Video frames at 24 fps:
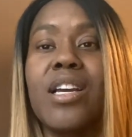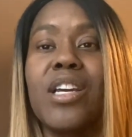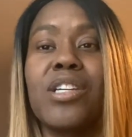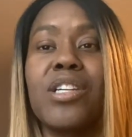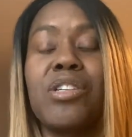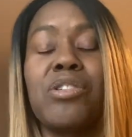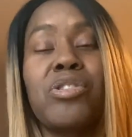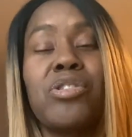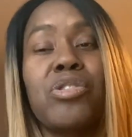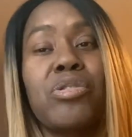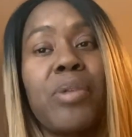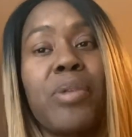
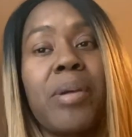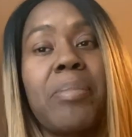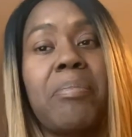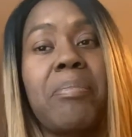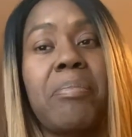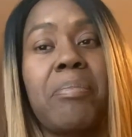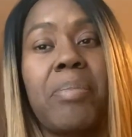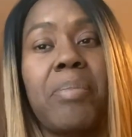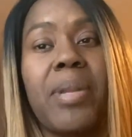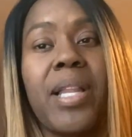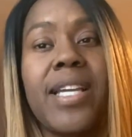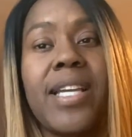You trip
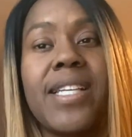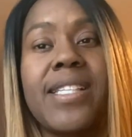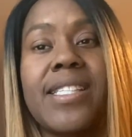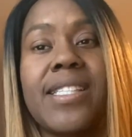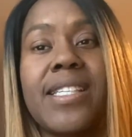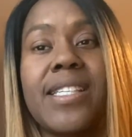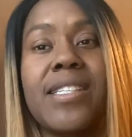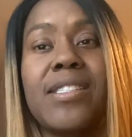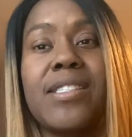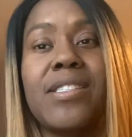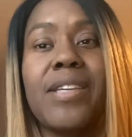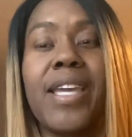
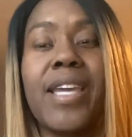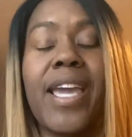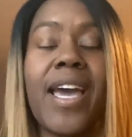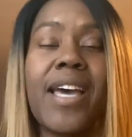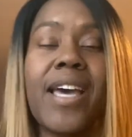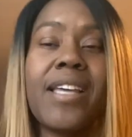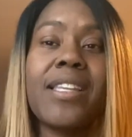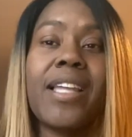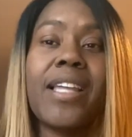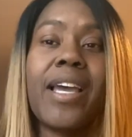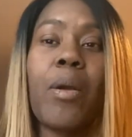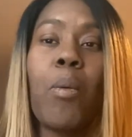places, you
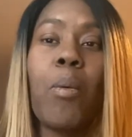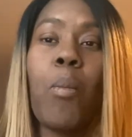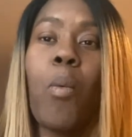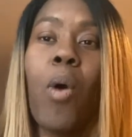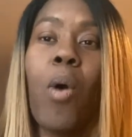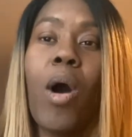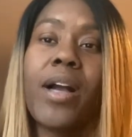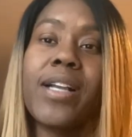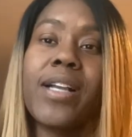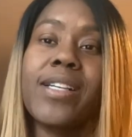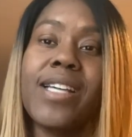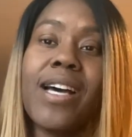can't like
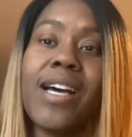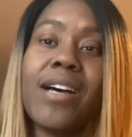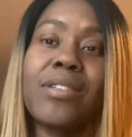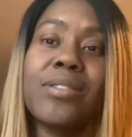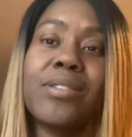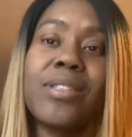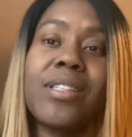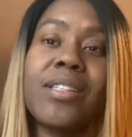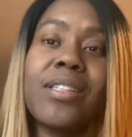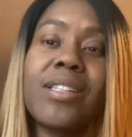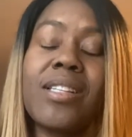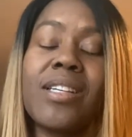walk
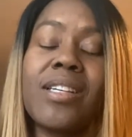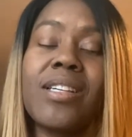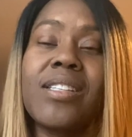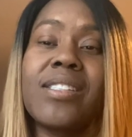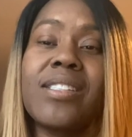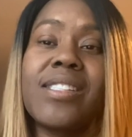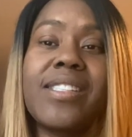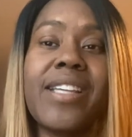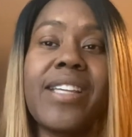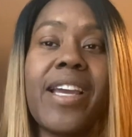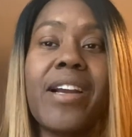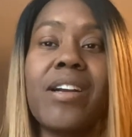down the
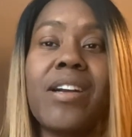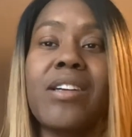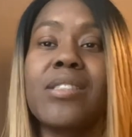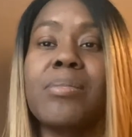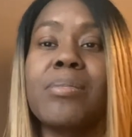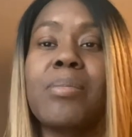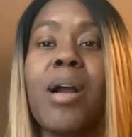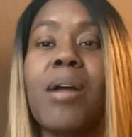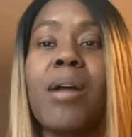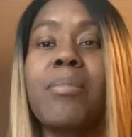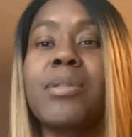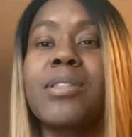stairs
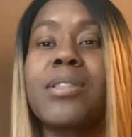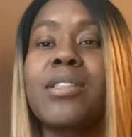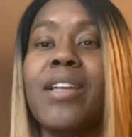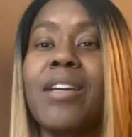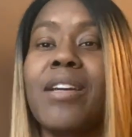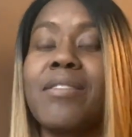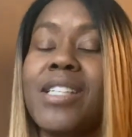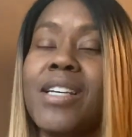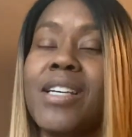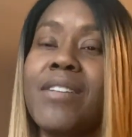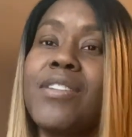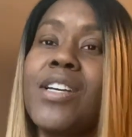properly. You
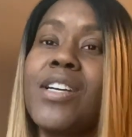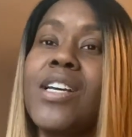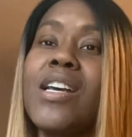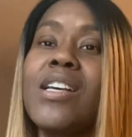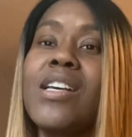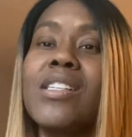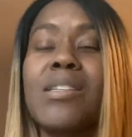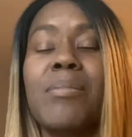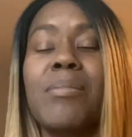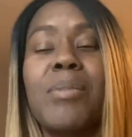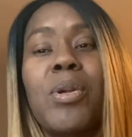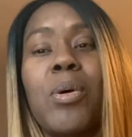have to have
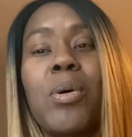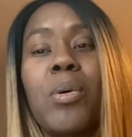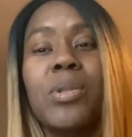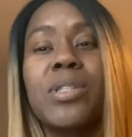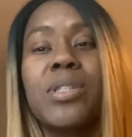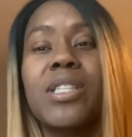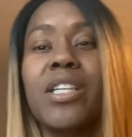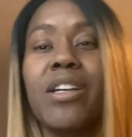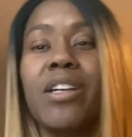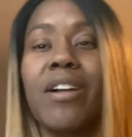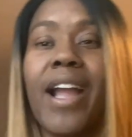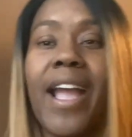someone
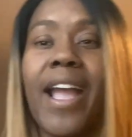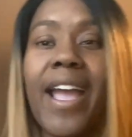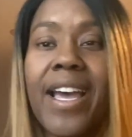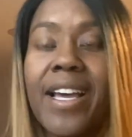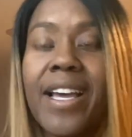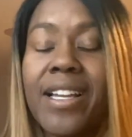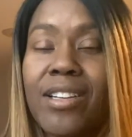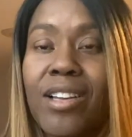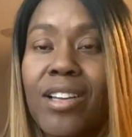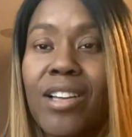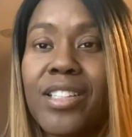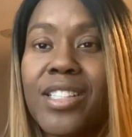holding your
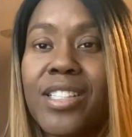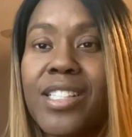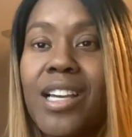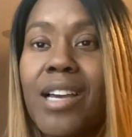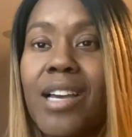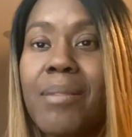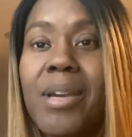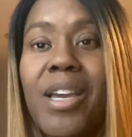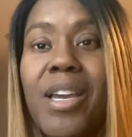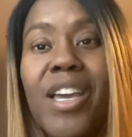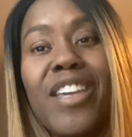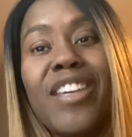hand all the
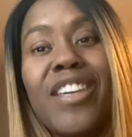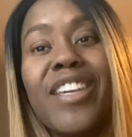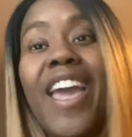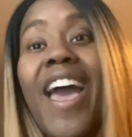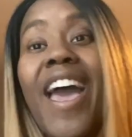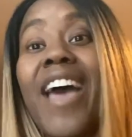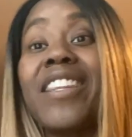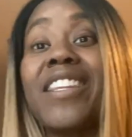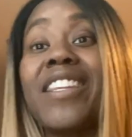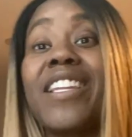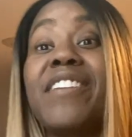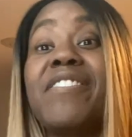time. You
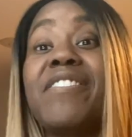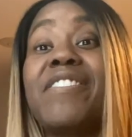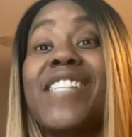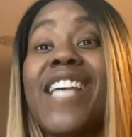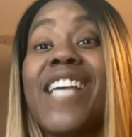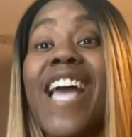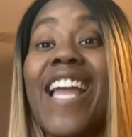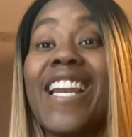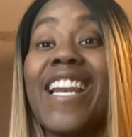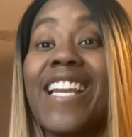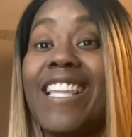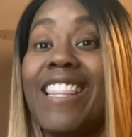can't lift
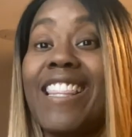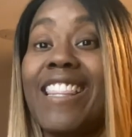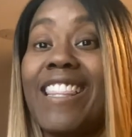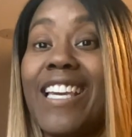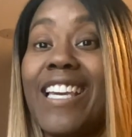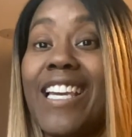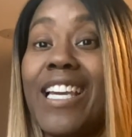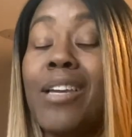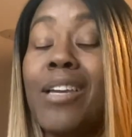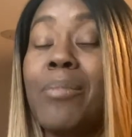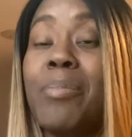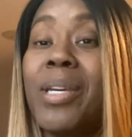
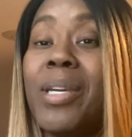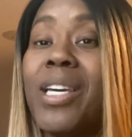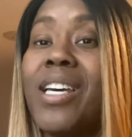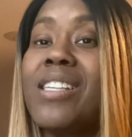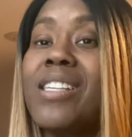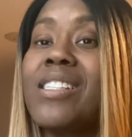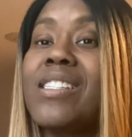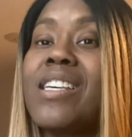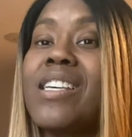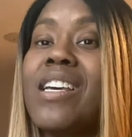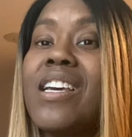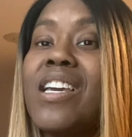anything
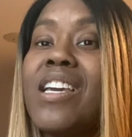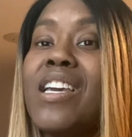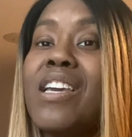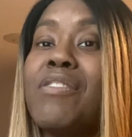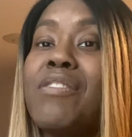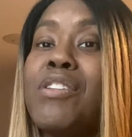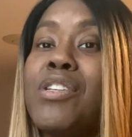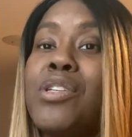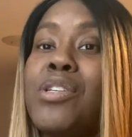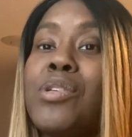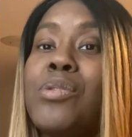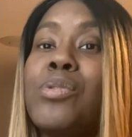because if
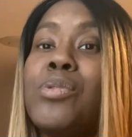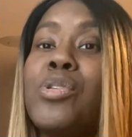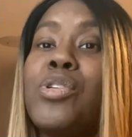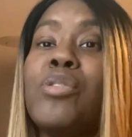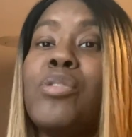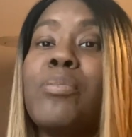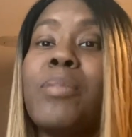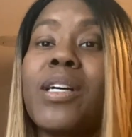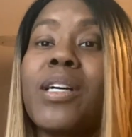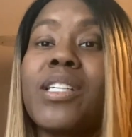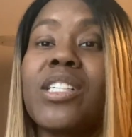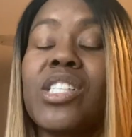you do too
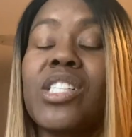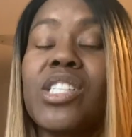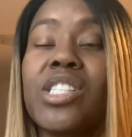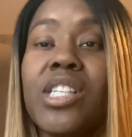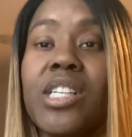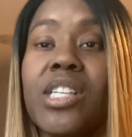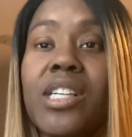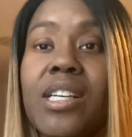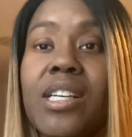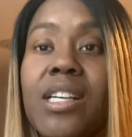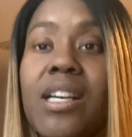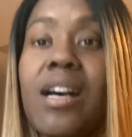much
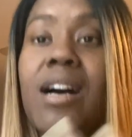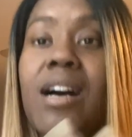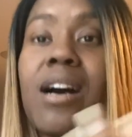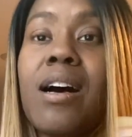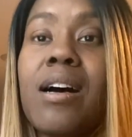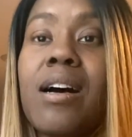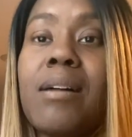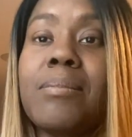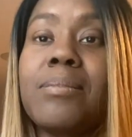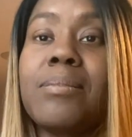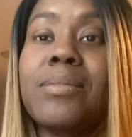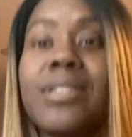
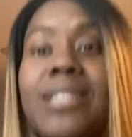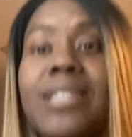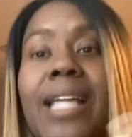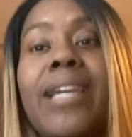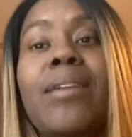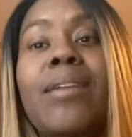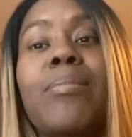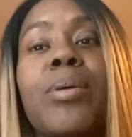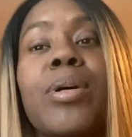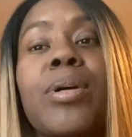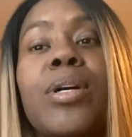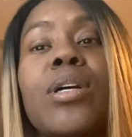
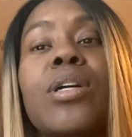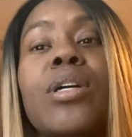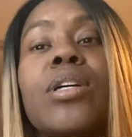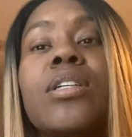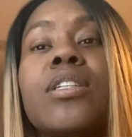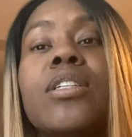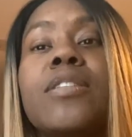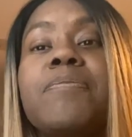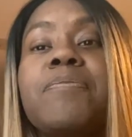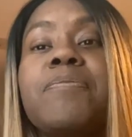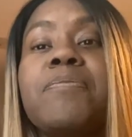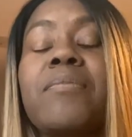labor,
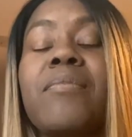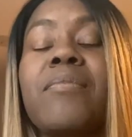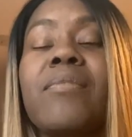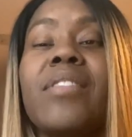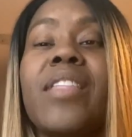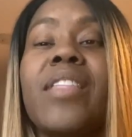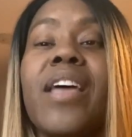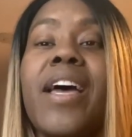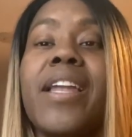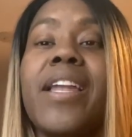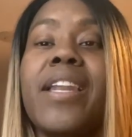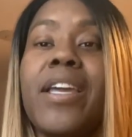
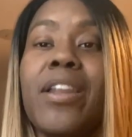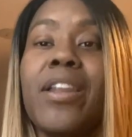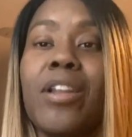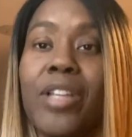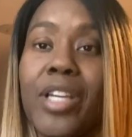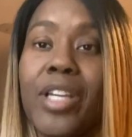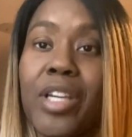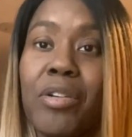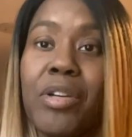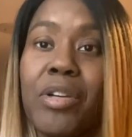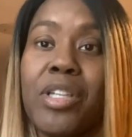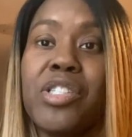then it'll
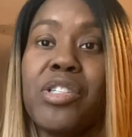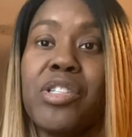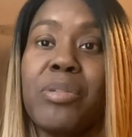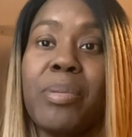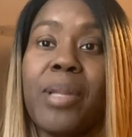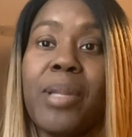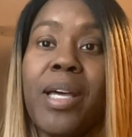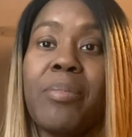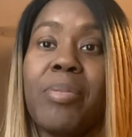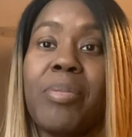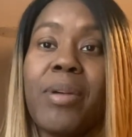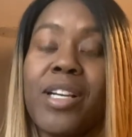increase your
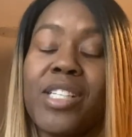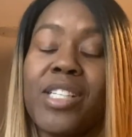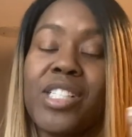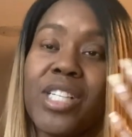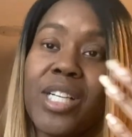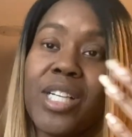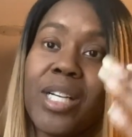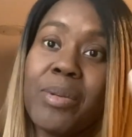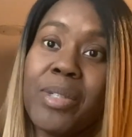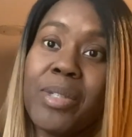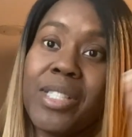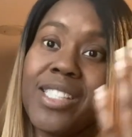blood
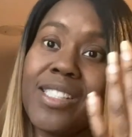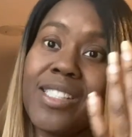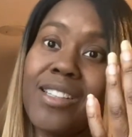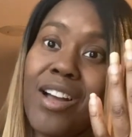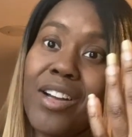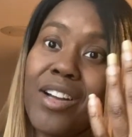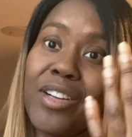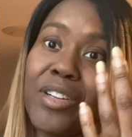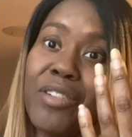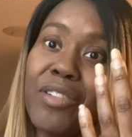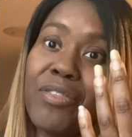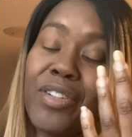pressure, which is
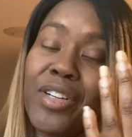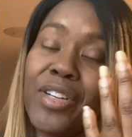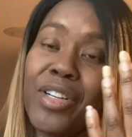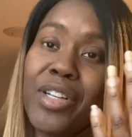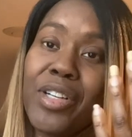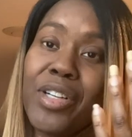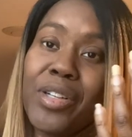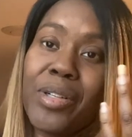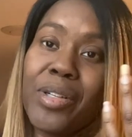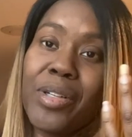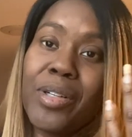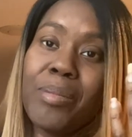not good for
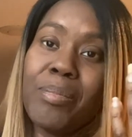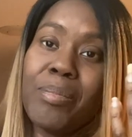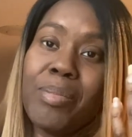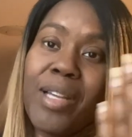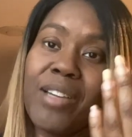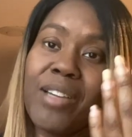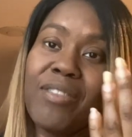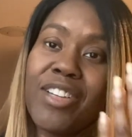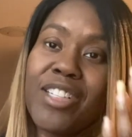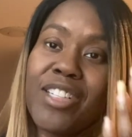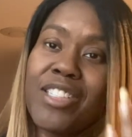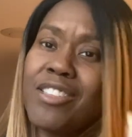your
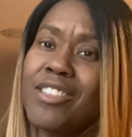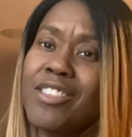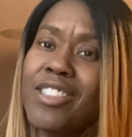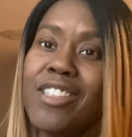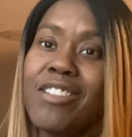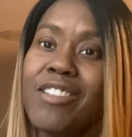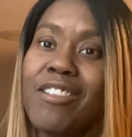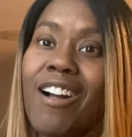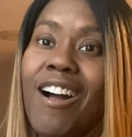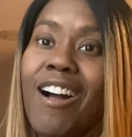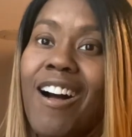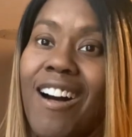blood vessels in
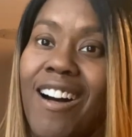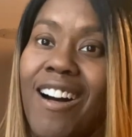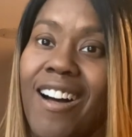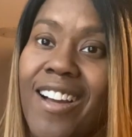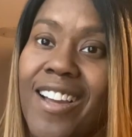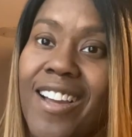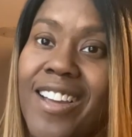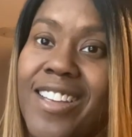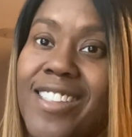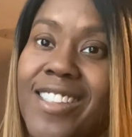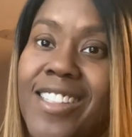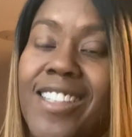your
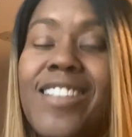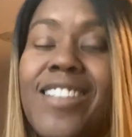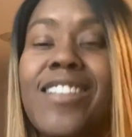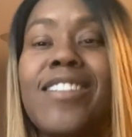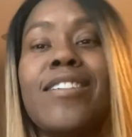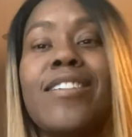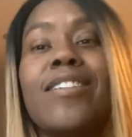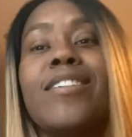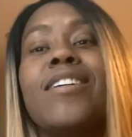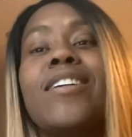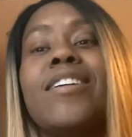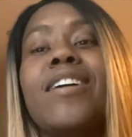eyes
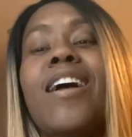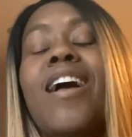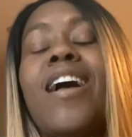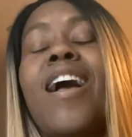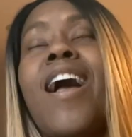either.